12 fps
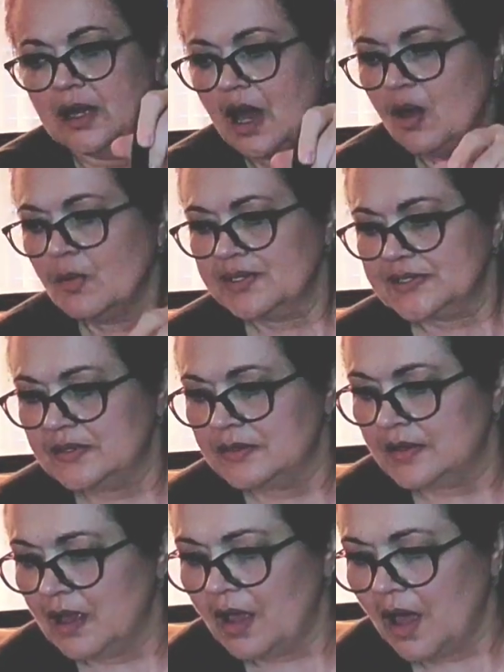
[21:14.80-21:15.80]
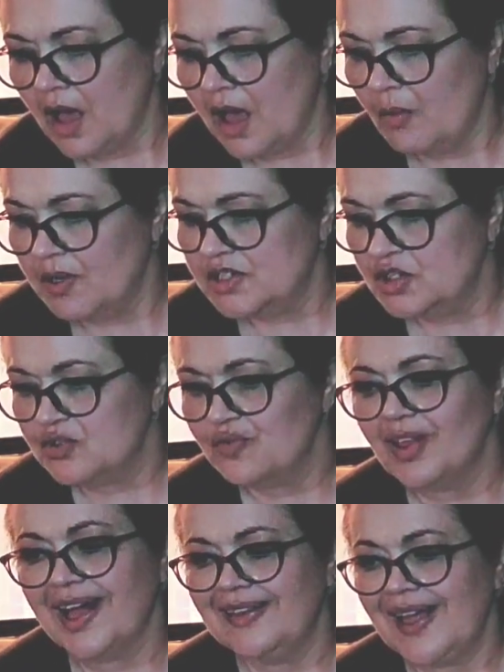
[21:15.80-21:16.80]
always, always
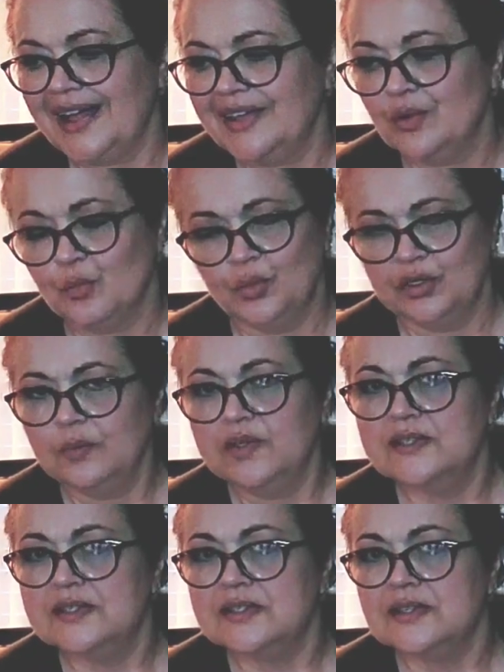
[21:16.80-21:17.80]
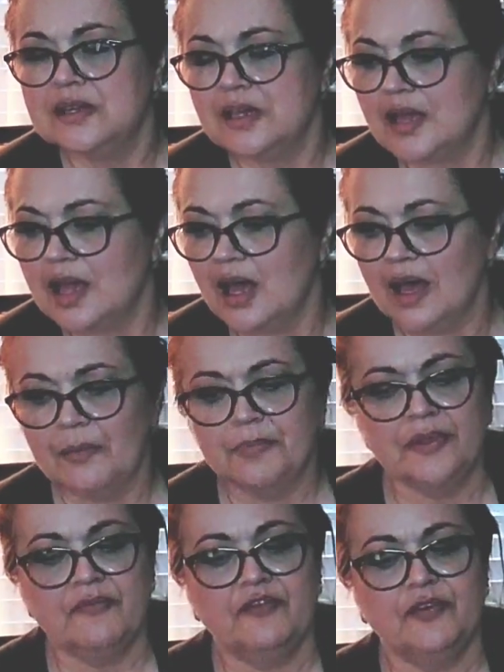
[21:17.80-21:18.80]
useful. I like the wood ones um,
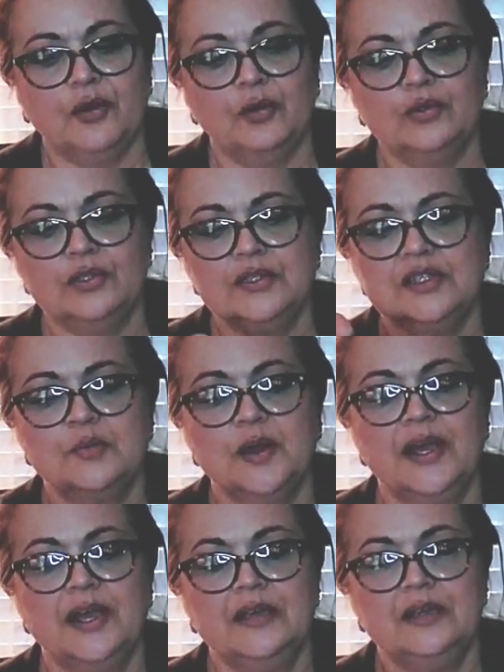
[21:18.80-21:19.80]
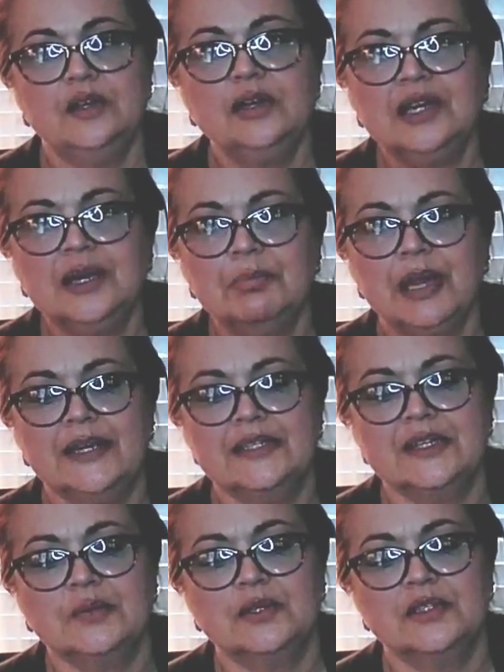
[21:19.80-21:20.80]
that fold this way. You can get
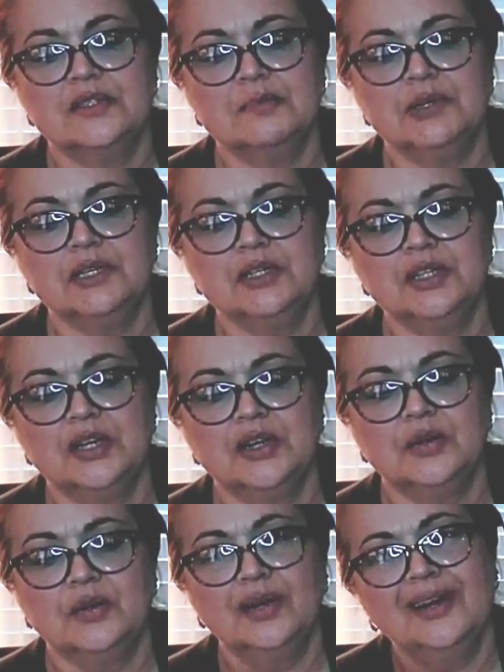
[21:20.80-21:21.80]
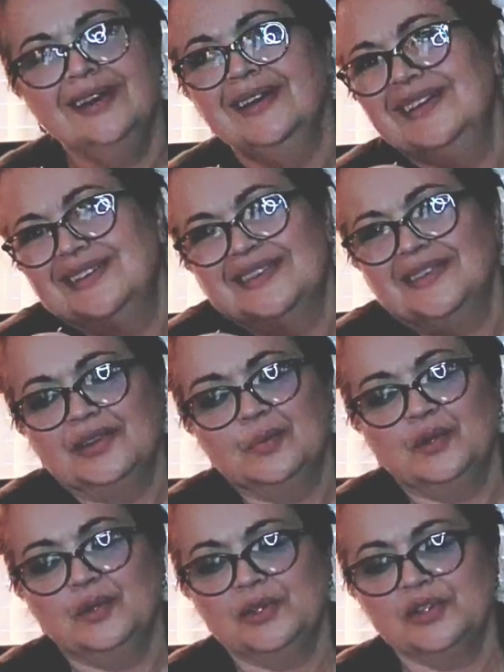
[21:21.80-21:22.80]
plastic ones, but you know, the
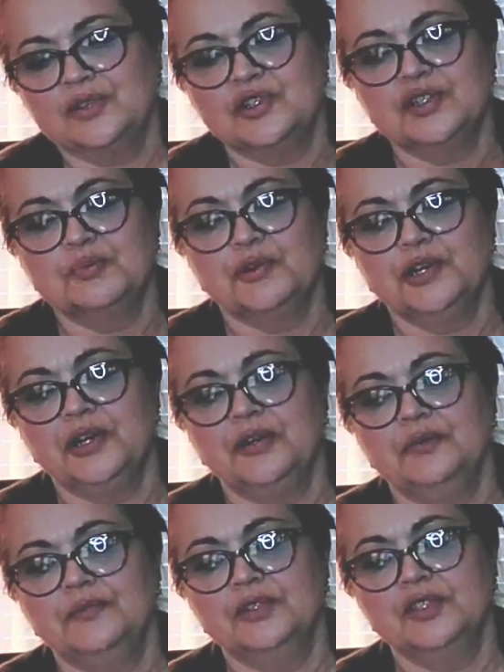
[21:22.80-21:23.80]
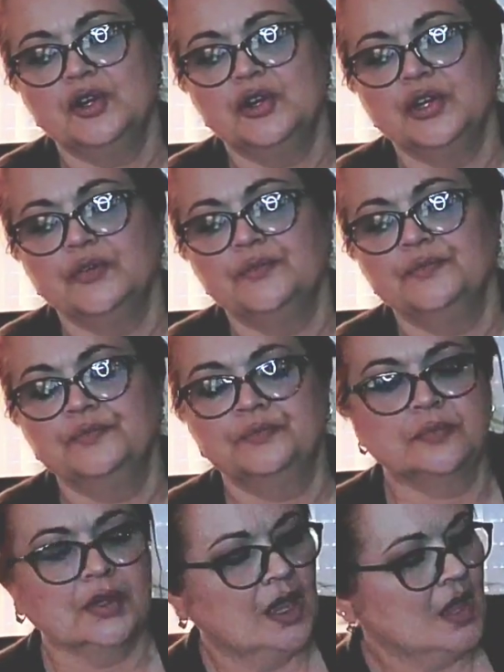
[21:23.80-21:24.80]
wood ones are just prettier, sturdier.
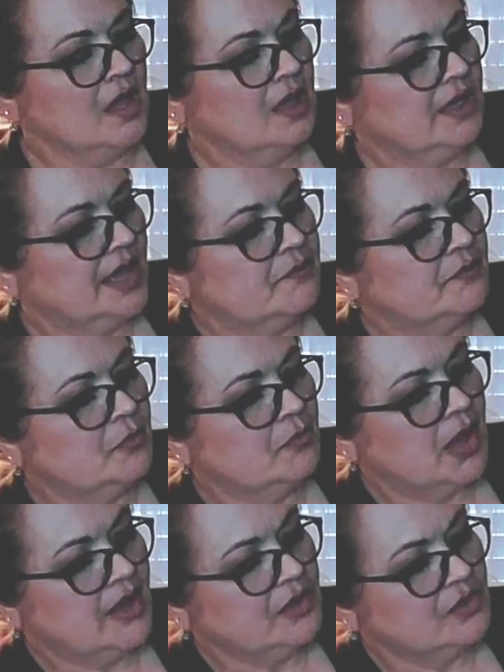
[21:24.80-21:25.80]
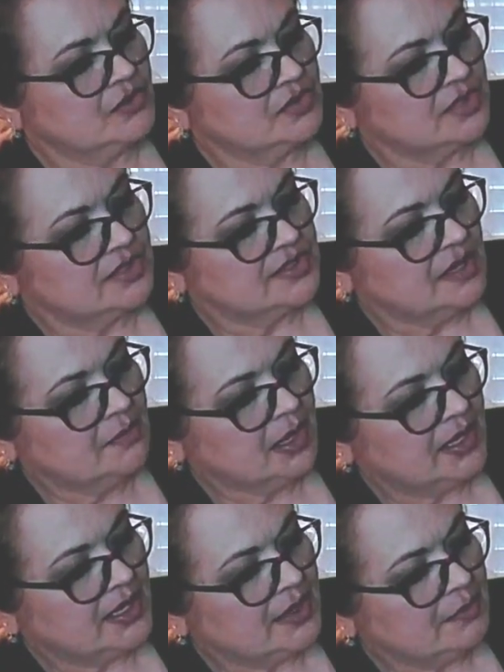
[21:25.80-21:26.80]
Came from Michael's and
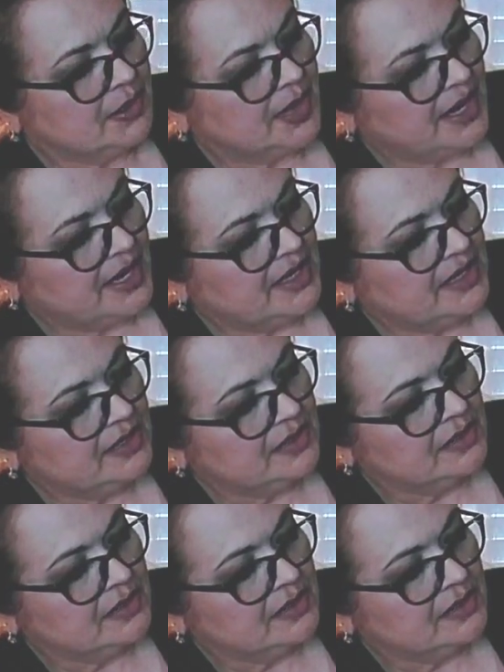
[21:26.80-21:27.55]
somebody paid